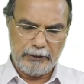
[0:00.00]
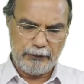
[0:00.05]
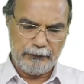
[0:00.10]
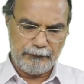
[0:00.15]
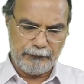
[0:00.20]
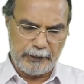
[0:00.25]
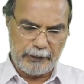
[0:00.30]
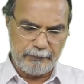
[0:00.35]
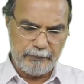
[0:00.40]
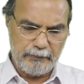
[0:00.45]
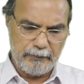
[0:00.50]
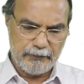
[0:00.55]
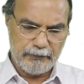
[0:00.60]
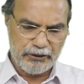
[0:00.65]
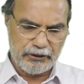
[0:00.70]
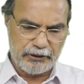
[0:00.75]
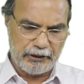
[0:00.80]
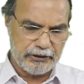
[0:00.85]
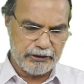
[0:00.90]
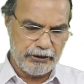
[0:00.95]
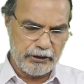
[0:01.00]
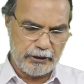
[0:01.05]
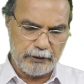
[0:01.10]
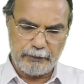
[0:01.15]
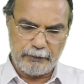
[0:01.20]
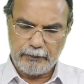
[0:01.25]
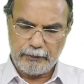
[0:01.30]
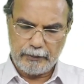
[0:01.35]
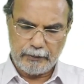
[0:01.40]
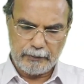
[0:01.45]
from structure
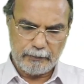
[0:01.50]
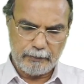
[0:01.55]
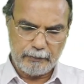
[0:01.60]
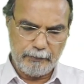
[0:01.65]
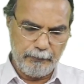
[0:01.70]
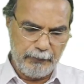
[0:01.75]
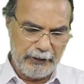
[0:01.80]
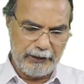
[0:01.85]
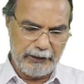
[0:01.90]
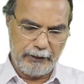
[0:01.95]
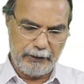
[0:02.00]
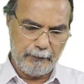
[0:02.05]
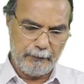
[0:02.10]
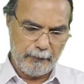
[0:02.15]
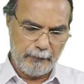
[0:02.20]
B.